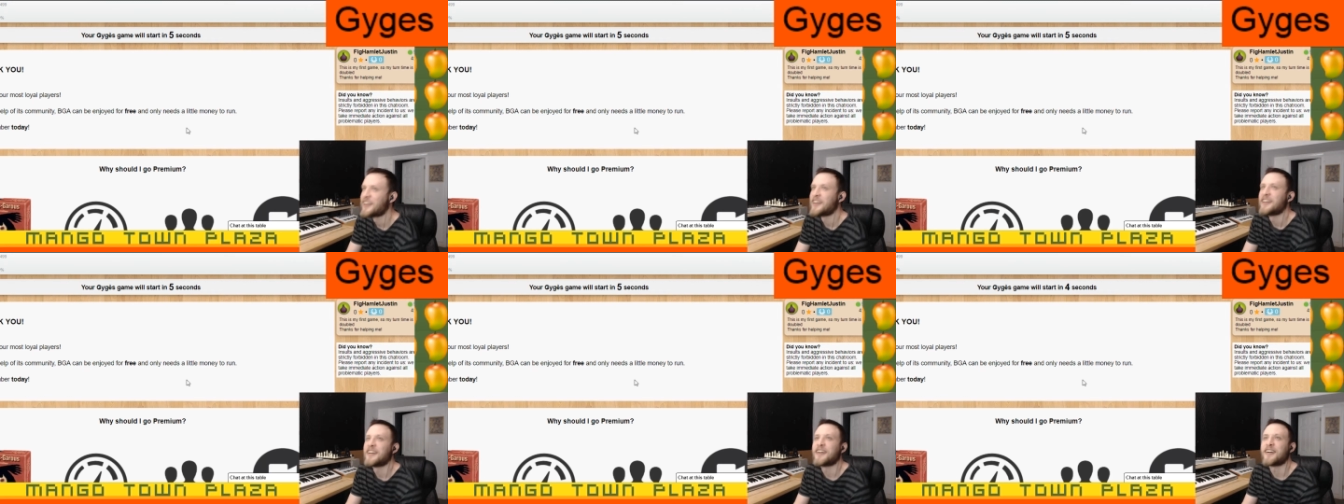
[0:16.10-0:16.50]

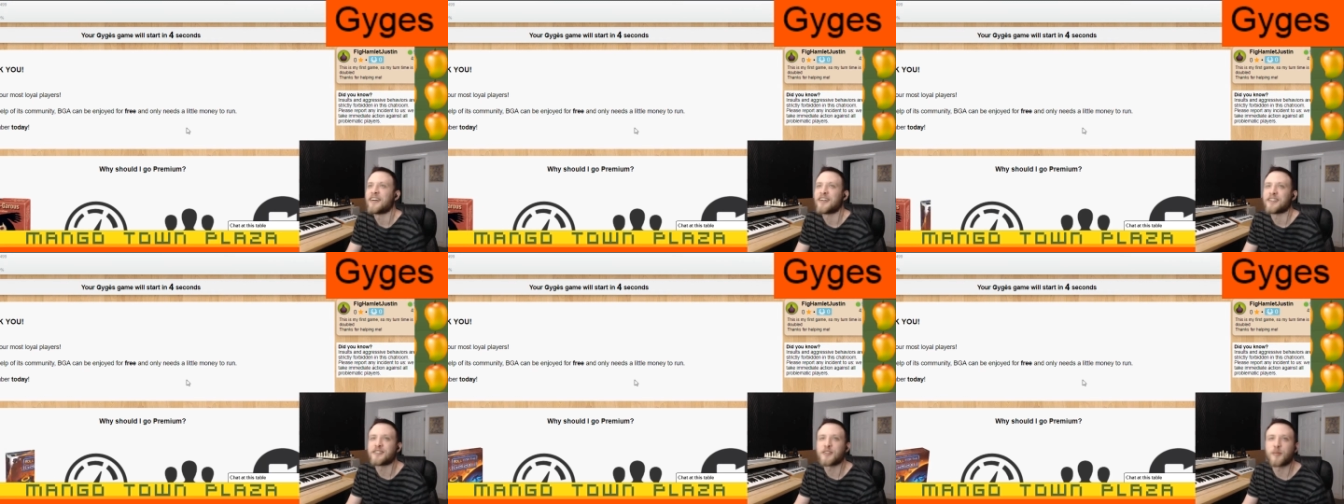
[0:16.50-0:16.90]

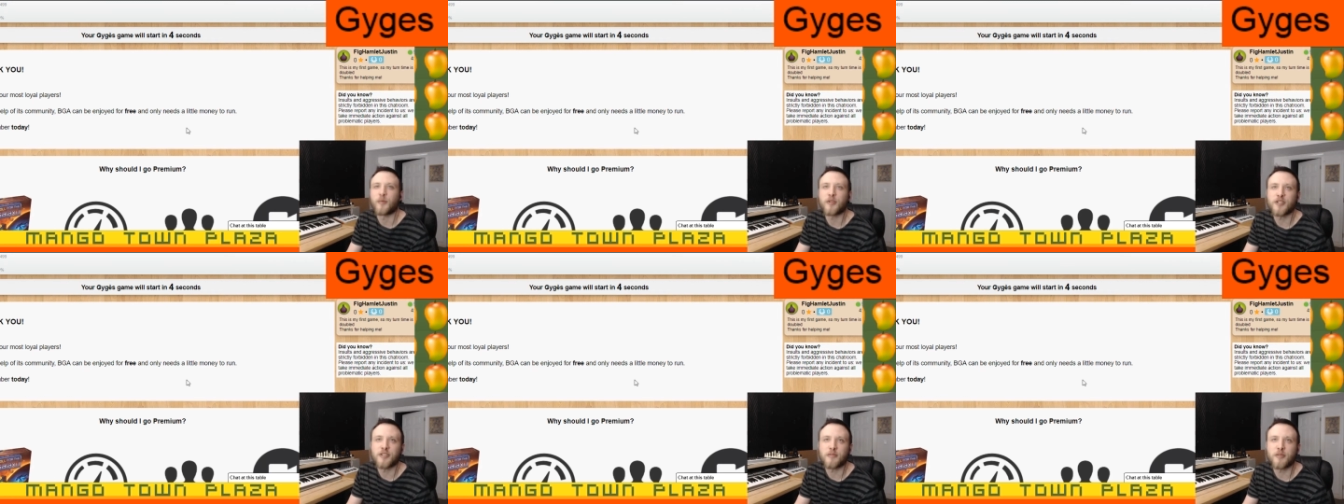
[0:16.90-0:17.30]
So
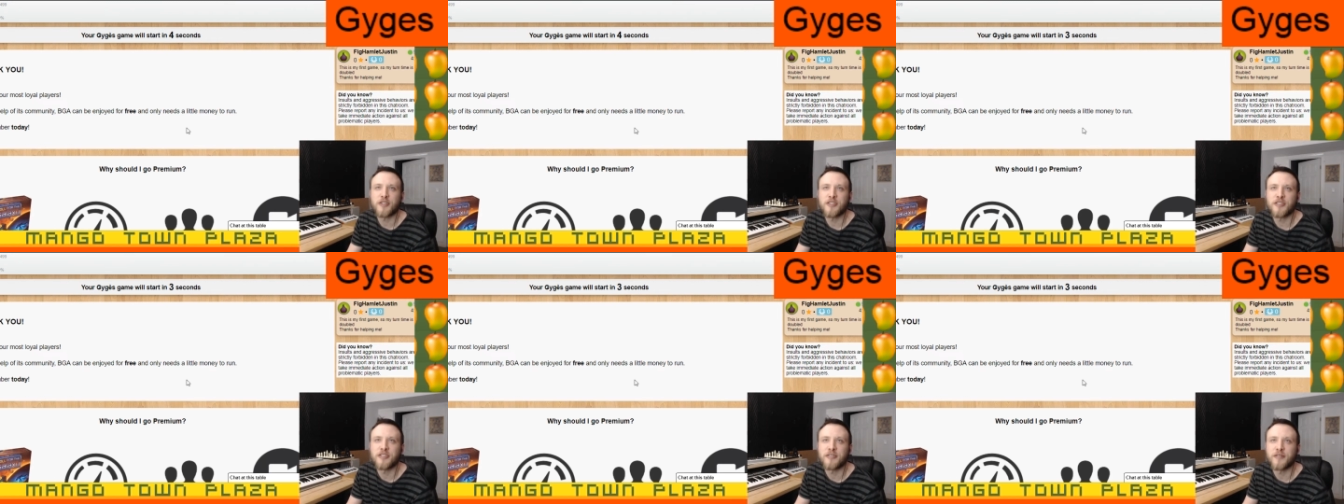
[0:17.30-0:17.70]
which
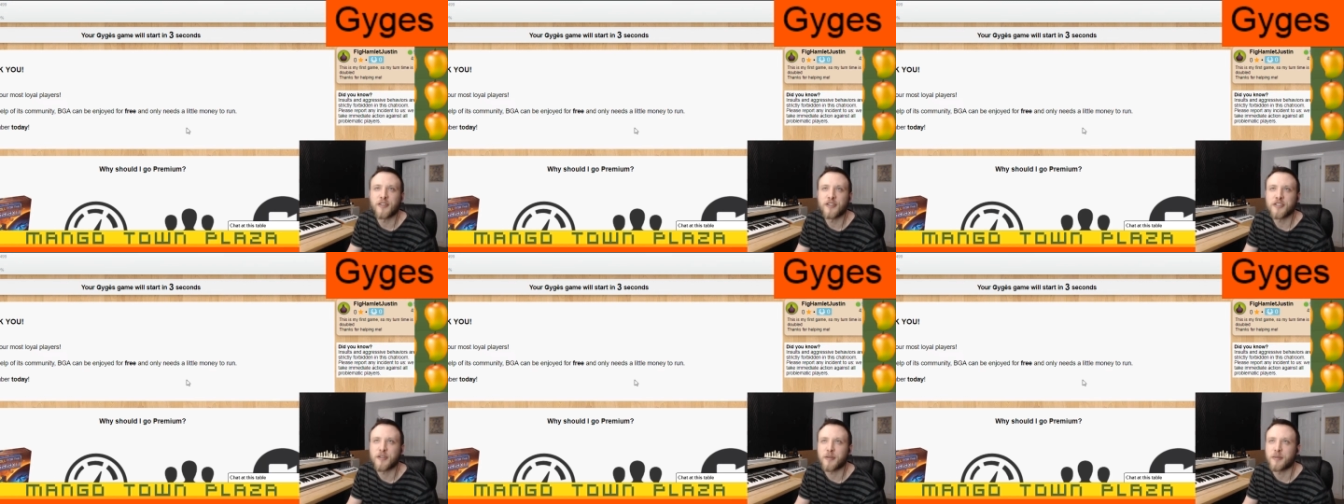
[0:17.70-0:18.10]

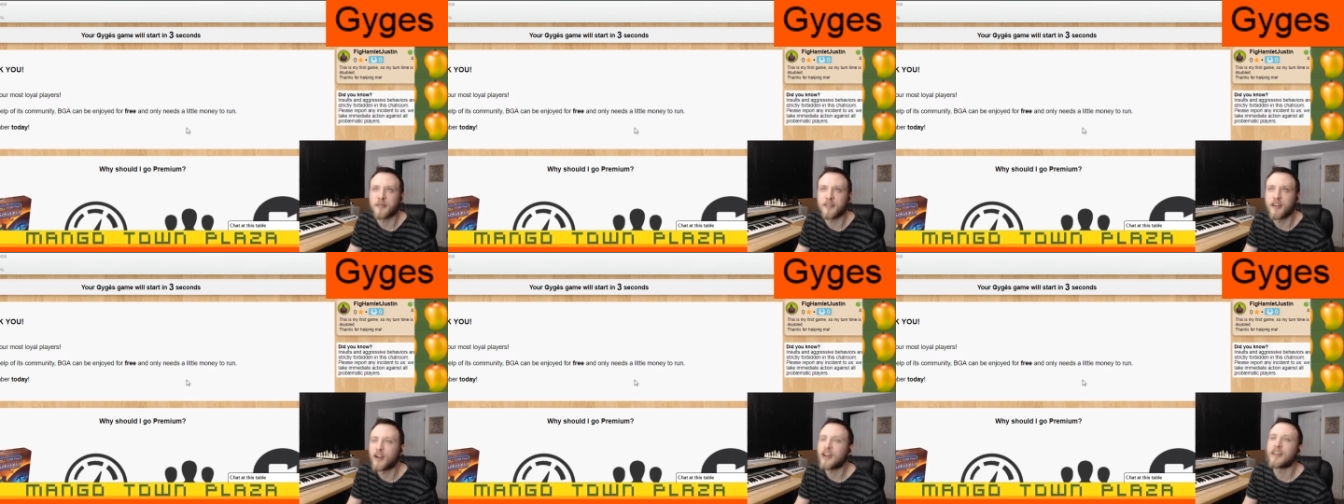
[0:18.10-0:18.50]
version are we?
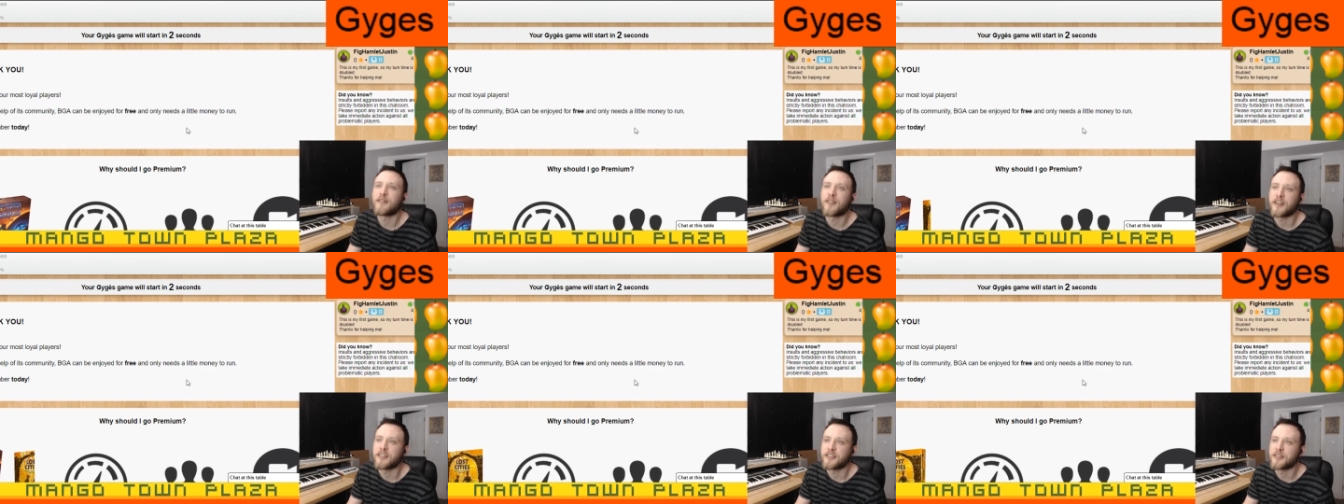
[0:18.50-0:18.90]
Oh, I
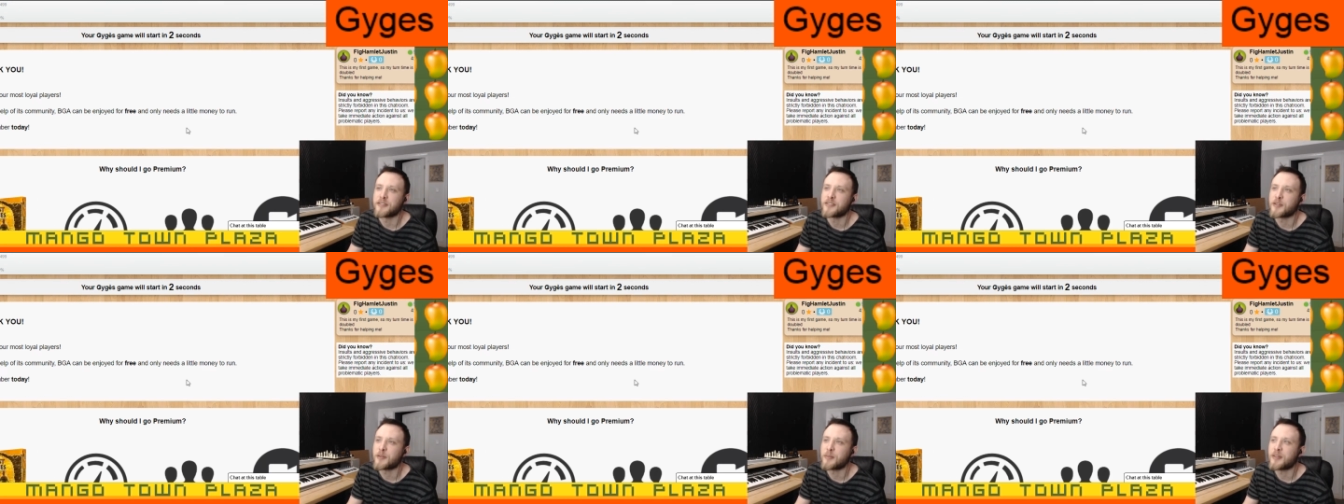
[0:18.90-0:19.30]
invited you.
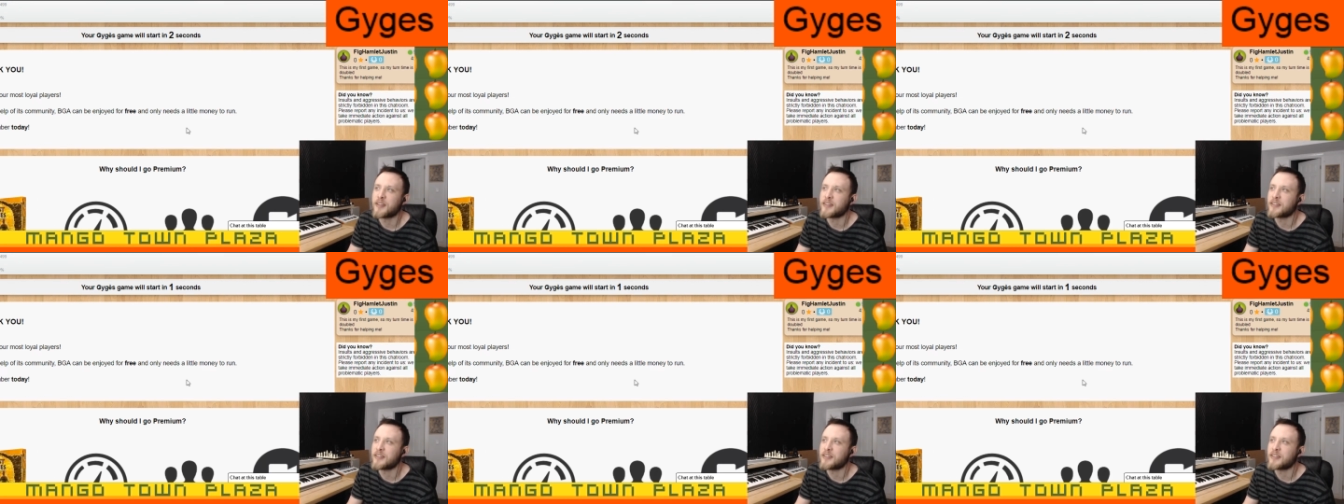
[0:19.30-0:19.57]
So we're playing.